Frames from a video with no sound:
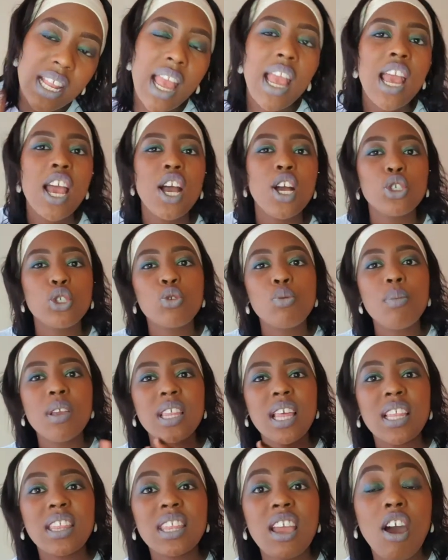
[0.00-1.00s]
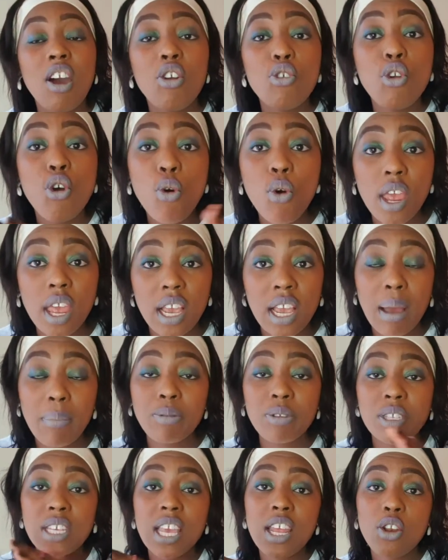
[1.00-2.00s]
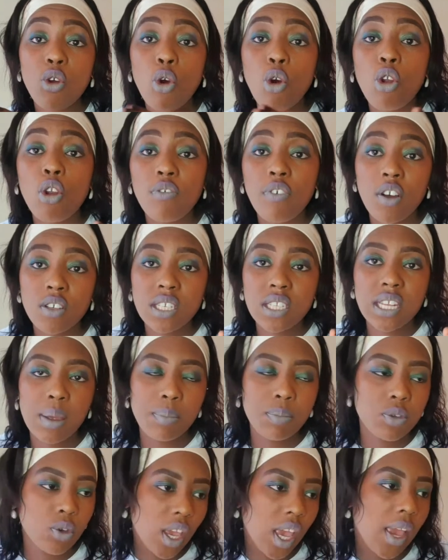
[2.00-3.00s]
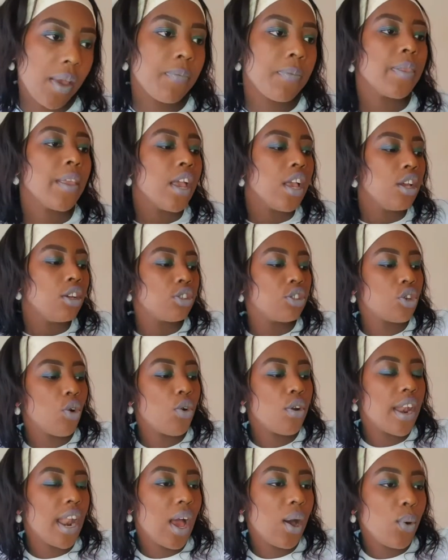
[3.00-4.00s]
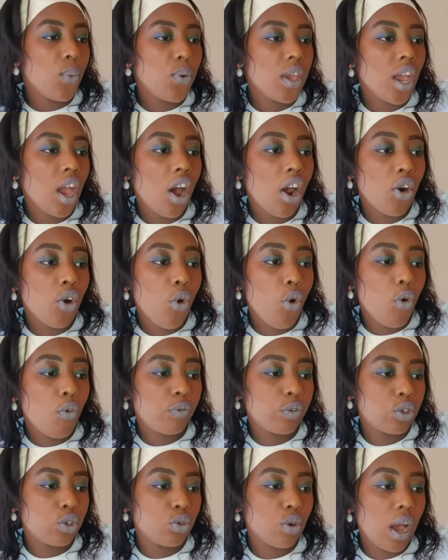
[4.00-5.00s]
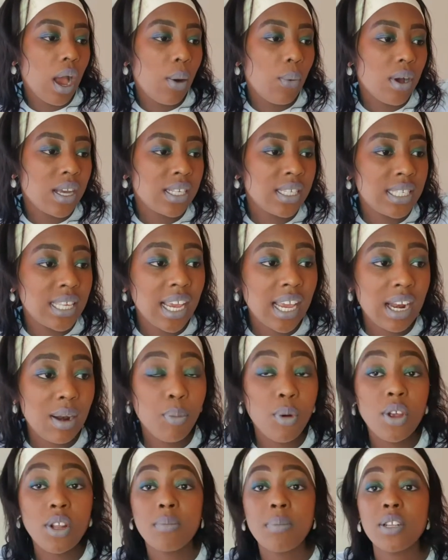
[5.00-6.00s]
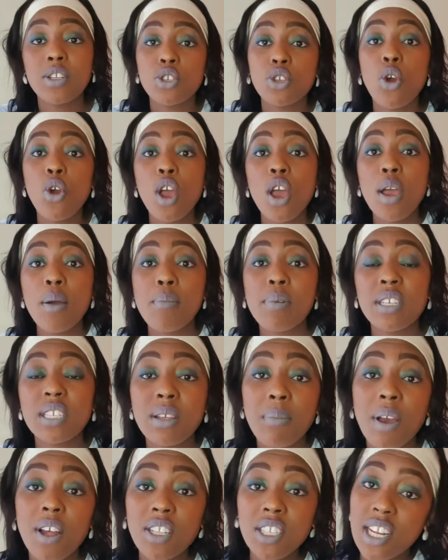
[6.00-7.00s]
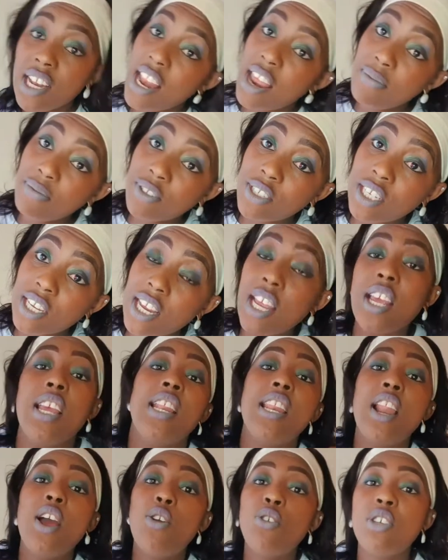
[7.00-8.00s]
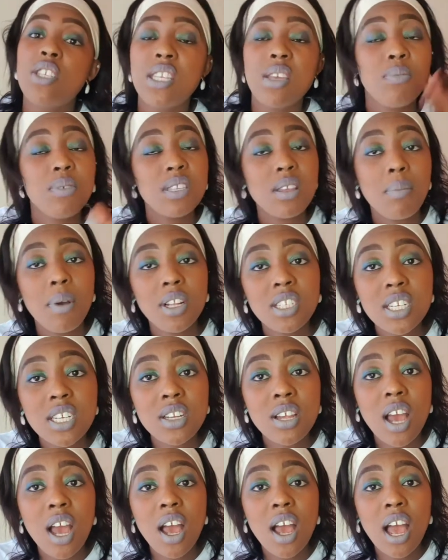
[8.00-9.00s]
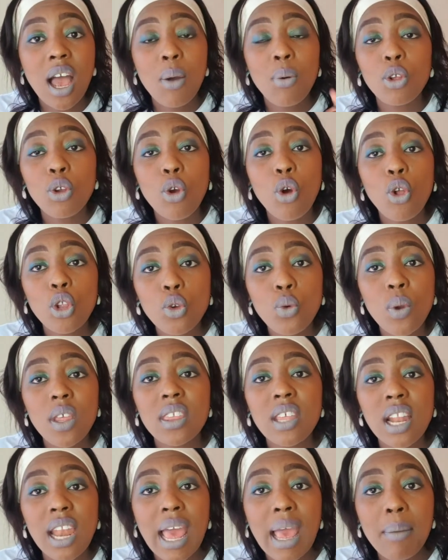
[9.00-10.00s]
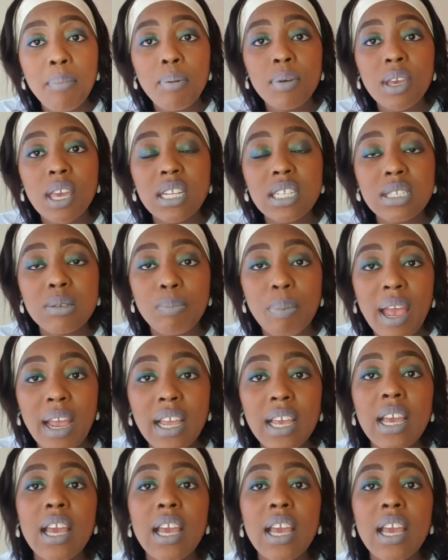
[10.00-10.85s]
assuming that there are no hiccups in all of our steps. Okay, so now we are off to our second appointment. So Mr. Martin left. Now you see, Mr. Martin, I will call you when the lab gets back.